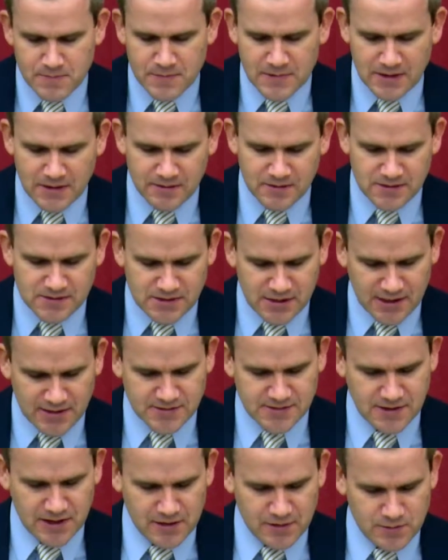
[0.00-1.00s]
in this
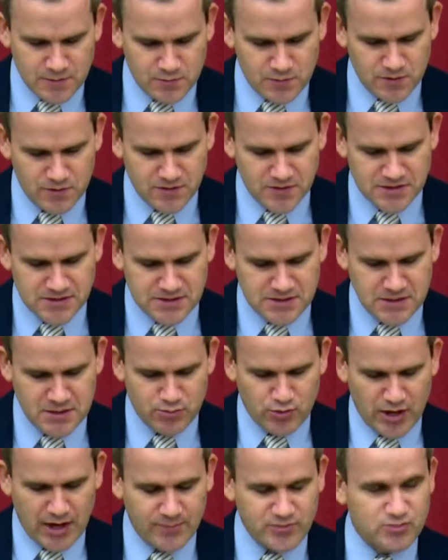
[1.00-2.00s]
essay with this
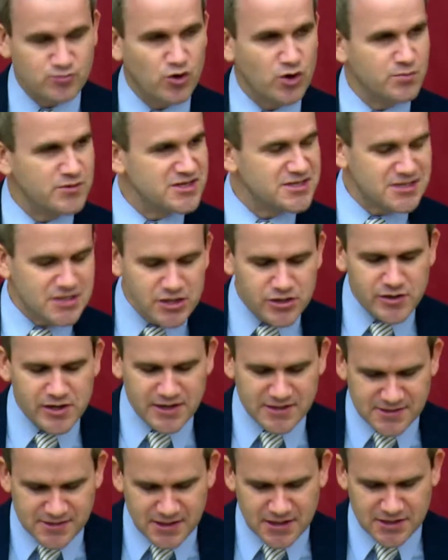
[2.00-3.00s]
perhaps more
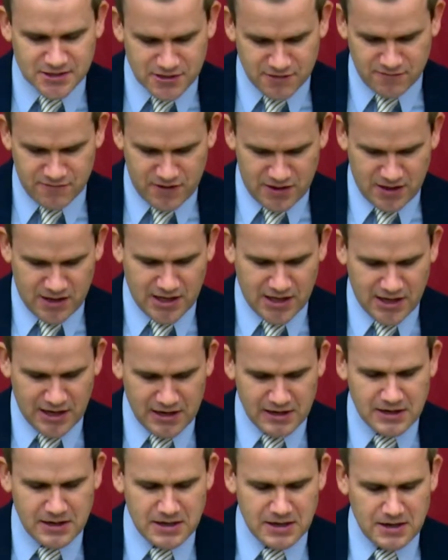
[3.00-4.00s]
mysterious sense of the
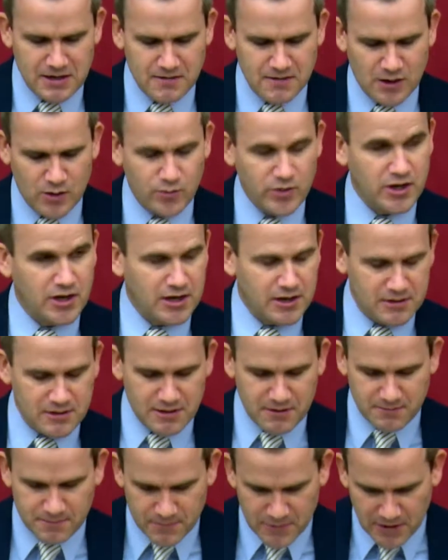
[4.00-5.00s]
I that we
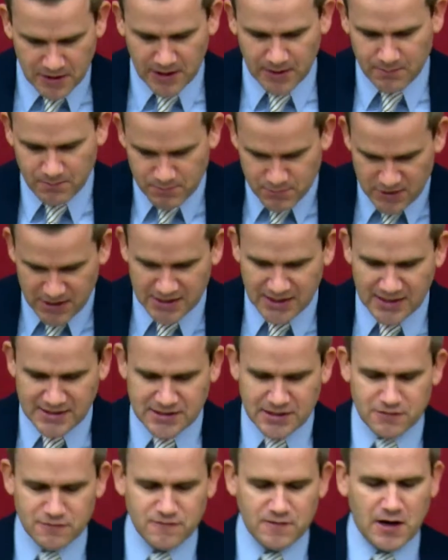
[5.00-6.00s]
can
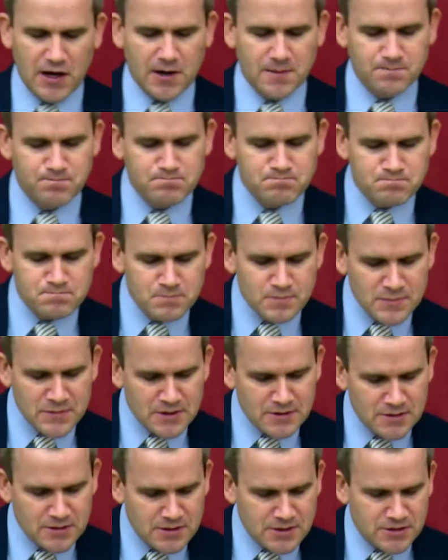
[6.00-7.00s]
identify.
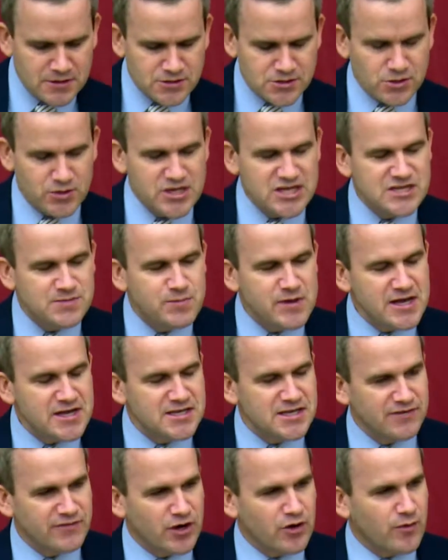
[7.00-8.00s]
So he speaks
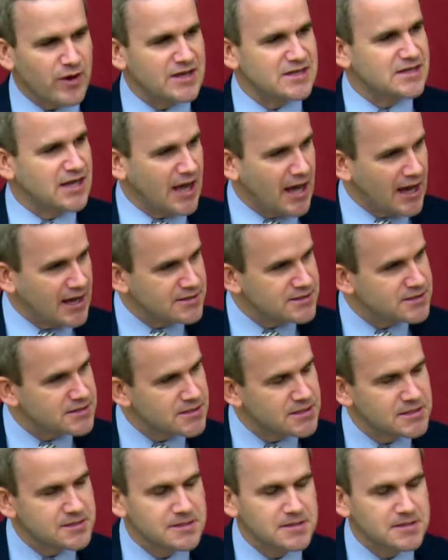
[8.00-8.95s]
of a great task.